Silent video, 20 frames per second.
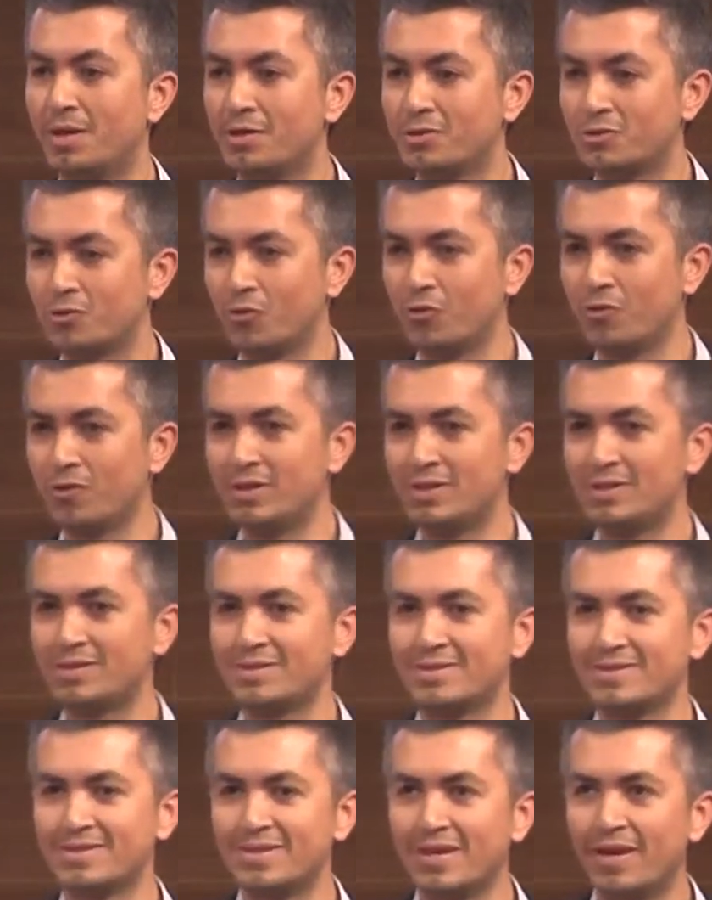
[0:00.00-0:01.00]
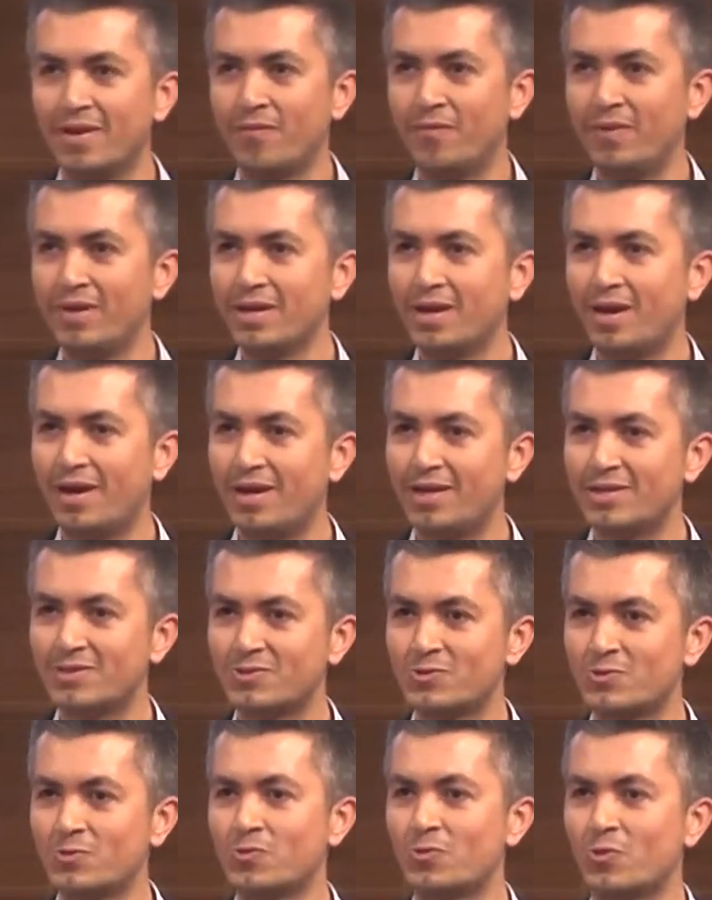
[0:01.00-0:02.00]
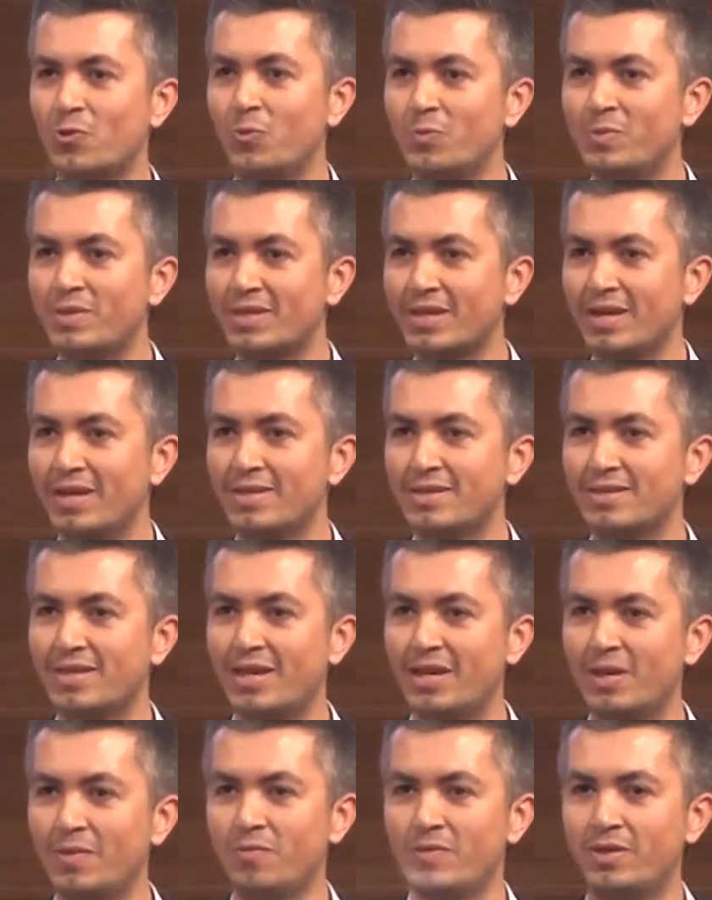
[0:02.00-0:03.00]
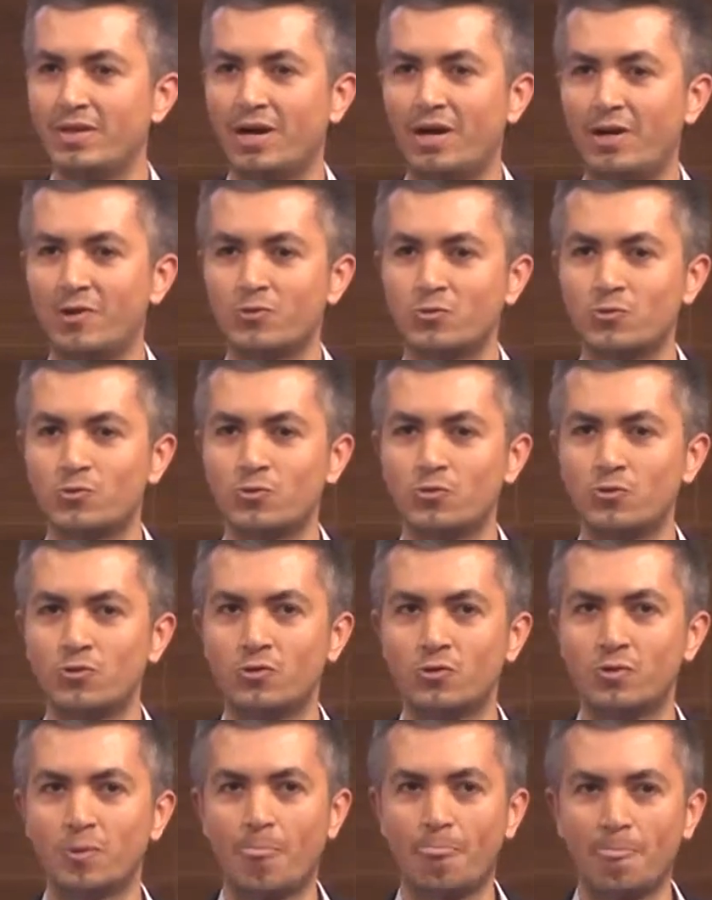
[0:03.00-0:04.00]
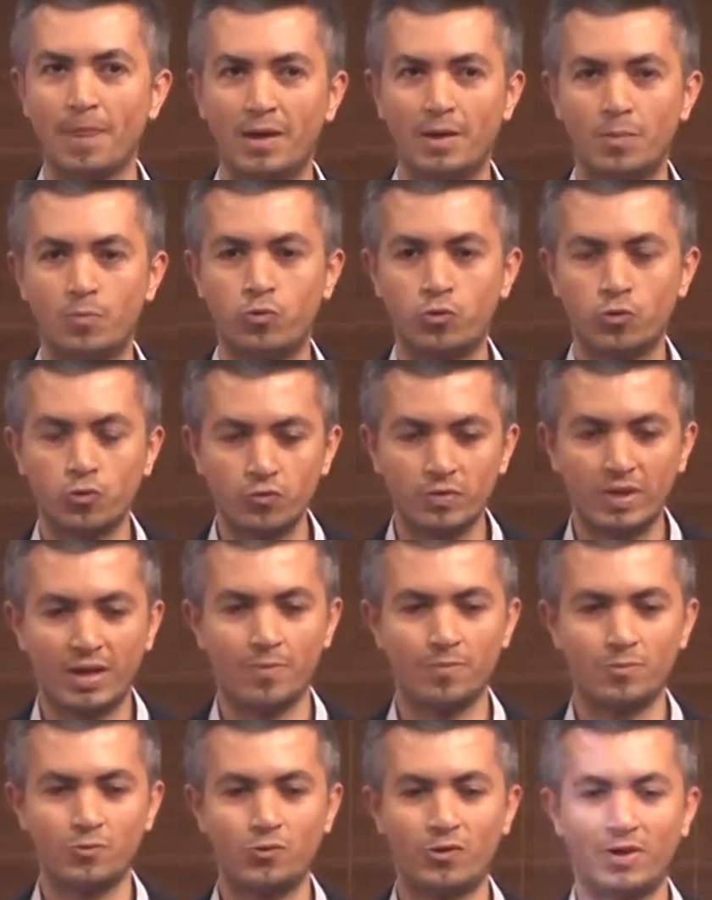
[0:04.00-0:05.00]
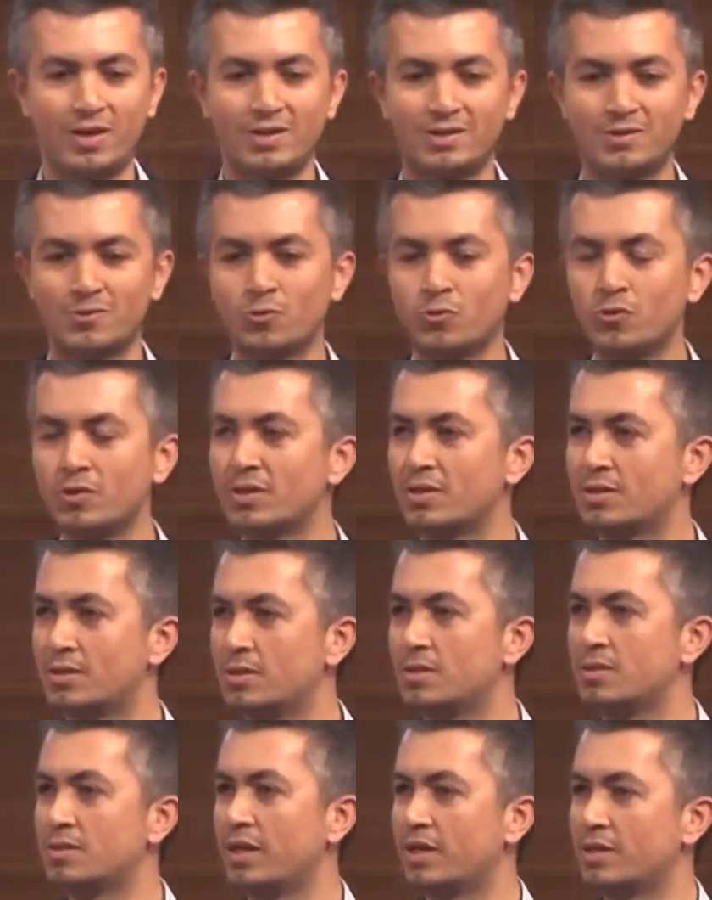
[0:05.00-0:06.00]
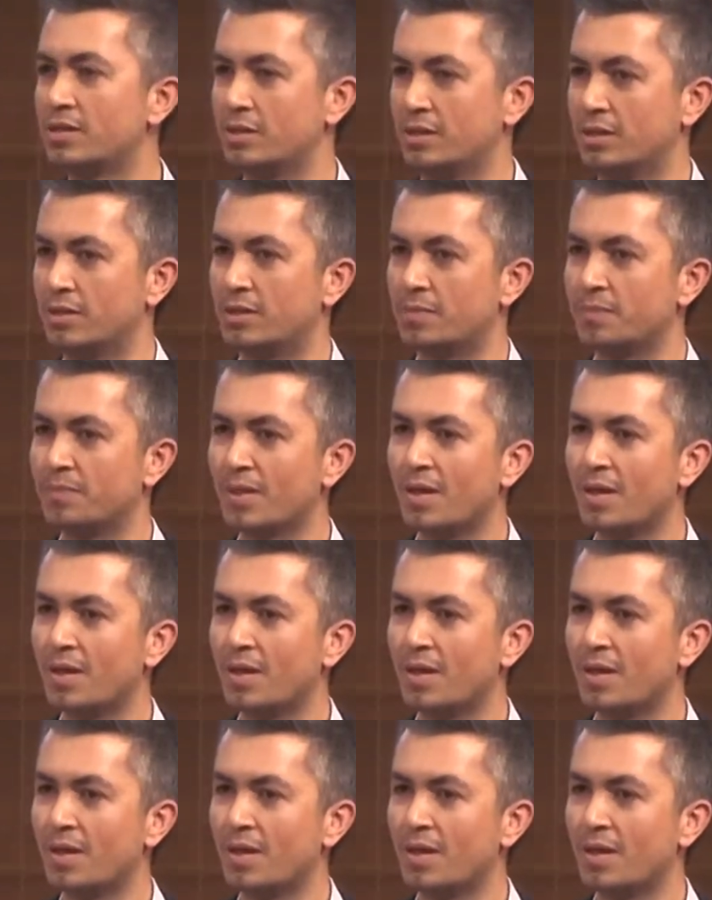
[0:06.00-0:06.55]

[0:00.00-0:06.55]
So it's very hard to communicate them, very hard to prove them you are doing the right thing.